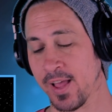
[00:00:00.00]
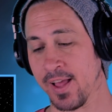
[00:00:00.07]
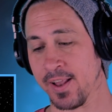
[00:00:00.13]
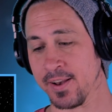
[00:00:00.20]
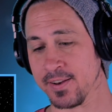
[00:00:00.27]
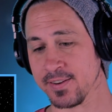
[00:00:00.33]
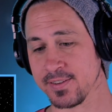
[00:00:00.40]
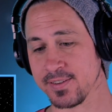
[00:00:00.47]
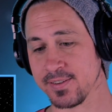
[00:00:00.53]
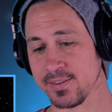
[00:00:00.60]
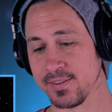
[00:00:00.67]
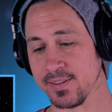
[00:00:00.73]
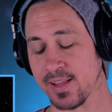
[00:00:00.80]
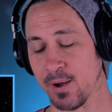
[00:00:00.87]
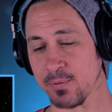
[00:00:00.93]
and
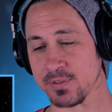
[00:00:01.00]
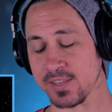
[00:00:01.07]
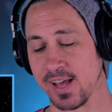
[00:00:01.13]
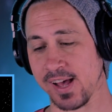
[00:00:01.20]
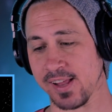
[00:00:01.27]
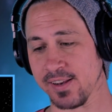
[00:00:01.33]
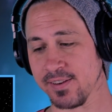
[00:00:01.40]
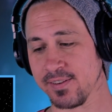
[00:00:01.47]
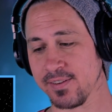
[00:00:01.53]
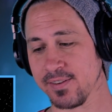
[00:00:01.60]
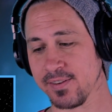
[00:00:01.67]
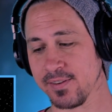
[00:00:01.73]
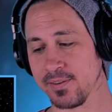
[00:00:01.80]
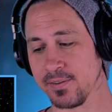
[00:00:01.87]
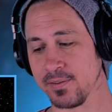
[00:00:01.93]
that was that.
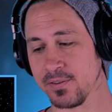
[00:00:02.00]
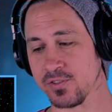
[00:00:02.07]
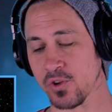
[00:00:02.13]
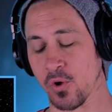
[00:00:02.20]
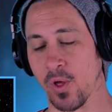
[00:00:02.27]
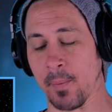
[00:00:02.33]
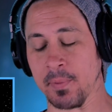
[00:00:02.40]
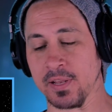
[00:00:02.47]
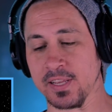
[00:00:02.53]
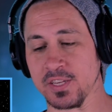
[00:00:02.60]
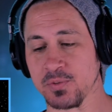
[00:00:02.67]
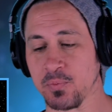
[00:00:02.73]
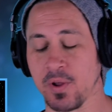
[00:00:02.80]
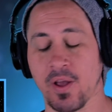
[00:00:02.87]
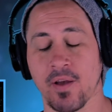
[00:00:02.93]
So, I mean, at
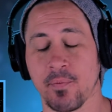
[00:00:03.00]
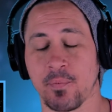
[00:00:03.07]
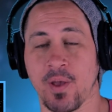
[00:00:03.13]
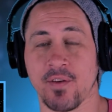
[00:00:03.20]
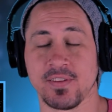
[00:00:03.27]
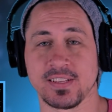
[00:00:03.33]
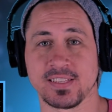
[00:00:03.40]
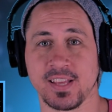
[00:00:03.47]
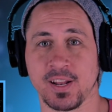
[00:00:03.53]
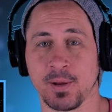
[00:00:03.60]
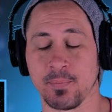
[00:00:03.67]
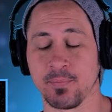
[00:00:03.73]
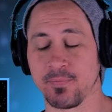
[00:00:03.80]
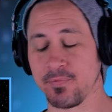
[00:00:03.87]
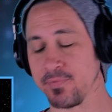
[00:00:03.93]
least we have it set
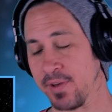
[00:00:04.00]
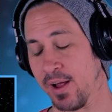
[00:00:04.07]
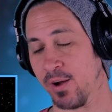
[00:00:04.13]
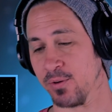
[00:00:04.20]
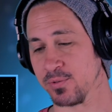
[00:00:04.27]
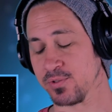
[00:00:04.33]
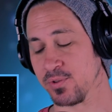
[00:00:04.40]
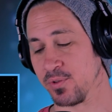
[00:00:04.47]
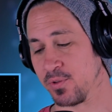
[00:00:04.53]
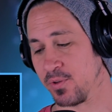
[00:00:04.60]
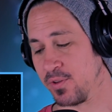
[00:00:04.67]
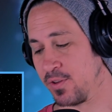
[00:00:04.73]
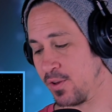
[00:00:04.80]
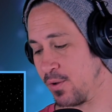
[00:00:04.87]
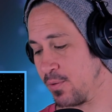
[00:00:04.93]
up now so
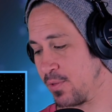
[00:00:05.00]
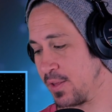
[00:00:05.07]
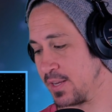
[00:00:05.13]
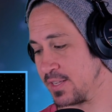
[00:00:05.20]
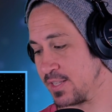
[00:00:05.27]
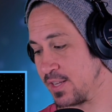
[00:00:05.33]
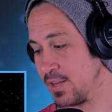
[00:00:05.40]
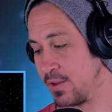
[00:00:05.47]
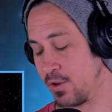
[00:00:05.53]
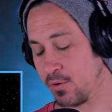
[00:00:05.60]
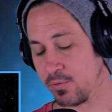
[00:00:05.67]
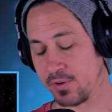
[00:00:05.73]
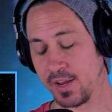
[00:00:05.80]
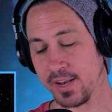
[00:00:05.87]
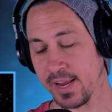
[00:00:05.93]
that, you know, things that
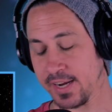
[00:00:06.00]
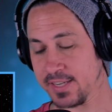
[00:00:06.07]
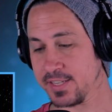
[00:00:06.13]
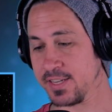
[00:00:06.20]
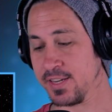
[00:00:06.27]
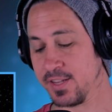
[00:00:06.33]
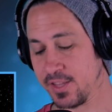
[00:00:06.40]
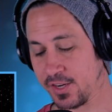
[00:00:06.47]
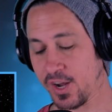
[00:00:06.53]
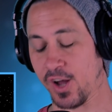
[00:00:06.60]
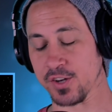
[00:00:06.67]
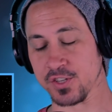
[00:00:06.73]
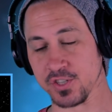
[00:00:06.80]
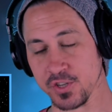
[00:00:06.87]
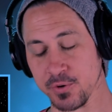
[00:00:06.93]
it'll connect the
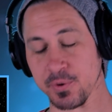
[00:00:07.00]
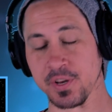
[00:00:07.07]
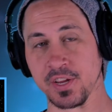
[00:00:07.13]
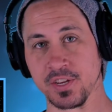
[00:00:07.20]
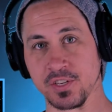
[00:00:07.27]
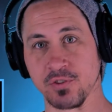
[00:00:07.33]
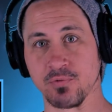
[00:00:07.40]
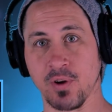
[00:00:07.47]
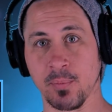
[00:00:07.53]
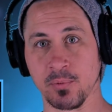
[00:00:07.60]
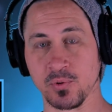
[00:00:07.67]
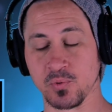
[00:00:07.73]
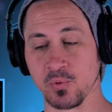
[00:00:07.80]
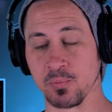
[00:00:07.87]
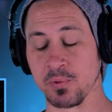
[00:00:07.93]
continuity into
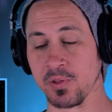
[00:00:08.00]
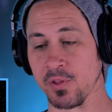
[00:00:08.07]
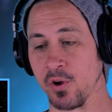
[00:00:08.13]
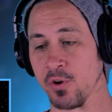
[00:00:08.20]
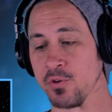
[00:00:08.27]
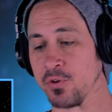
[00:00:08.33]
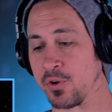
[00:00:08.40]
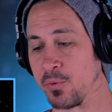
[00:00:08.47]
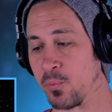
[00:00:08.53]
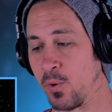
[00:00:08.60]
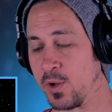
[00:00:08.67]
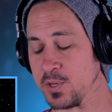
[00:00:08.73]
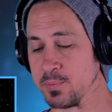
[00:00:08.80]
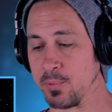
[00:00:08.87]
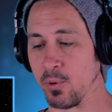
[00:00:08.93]
Rebels will be there. You can
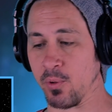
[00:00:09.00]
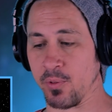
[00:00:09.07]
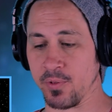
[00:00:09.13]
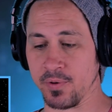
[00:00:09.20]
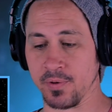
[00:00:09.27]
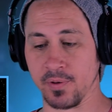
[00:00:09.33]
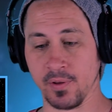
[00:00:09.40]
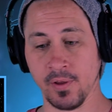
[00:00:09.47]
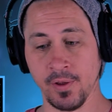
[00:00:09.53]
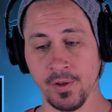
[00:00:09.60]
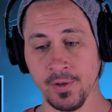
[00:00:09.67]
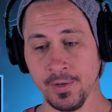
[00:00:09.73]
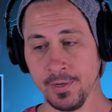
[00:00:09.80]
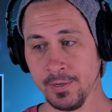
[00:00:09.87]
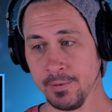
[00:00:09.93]
watch both, and
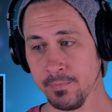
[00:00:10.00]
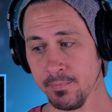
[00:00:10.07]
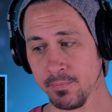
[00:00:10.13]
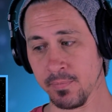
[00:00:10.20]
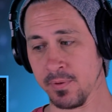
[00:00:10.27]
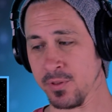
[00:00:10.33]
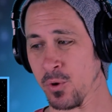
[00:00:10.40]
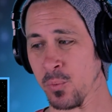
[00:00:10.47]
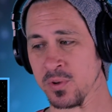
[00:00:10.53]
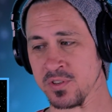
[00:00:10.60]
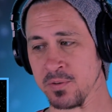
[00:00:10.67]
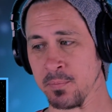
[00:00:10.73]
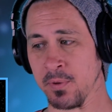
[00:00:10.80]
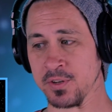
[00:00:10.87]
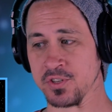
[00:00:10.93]
there
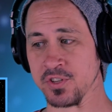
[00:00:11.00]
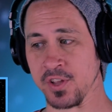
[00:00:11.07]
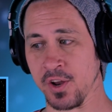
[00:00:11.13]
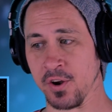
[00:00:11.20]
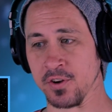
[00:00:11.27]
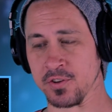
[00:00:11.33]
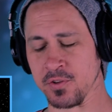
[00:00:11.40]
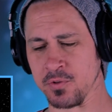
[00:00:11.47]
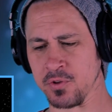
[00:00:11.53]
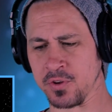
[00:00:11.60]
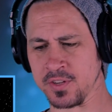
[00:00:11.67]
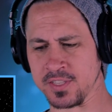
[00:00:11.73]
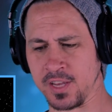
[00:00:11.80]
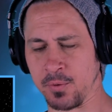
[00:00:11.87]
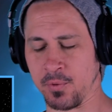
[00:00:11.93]
wasn't much there that you
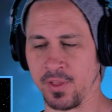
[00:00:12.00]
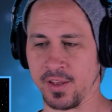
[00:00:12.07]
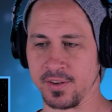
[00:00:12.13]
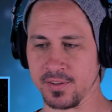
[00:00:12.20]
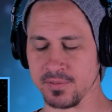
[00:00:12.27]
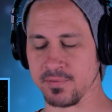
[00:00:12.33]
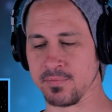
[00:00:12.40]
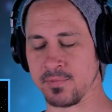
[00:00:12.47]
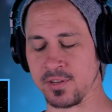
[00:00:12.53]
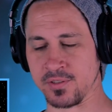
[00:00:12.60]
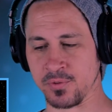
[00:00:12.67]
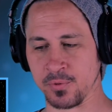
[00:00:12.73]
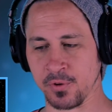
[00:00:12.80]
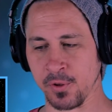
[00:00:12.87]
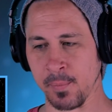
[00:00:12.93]
could say, well, that
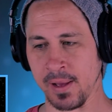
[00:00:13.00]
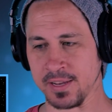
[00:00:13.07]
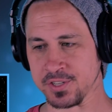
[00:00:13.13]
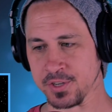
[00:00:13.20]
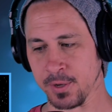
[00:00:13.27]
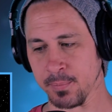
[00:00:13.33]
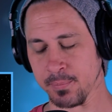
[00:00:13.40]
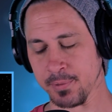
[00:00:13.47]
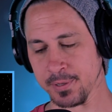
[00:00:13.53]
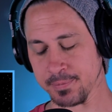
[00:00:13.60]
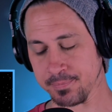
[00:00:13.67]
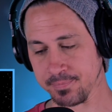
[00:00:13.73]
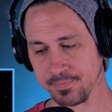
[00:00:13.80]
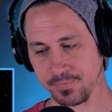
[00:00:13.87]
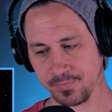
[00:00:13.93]
doesn't really match up. But